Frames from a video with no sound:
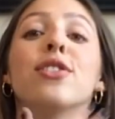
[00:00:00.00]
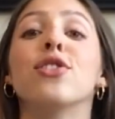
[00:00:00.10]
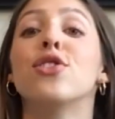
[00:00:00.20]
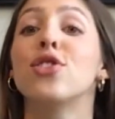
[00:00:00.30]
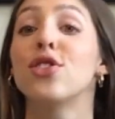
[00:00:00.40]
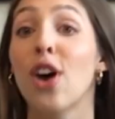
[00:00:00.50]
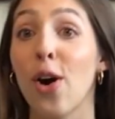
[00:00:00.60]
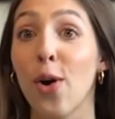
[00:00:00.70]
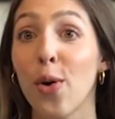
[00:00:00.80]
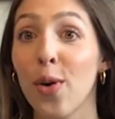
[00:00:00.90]

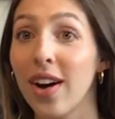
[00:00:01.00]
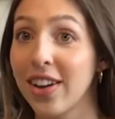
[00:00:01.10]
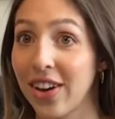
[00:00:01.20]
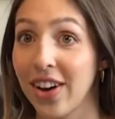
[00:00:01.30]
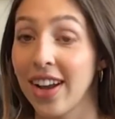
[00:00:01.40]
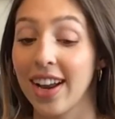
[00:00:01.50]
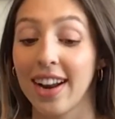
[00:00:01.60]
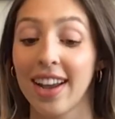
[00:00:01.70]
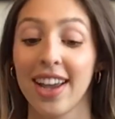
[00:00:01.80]
so good.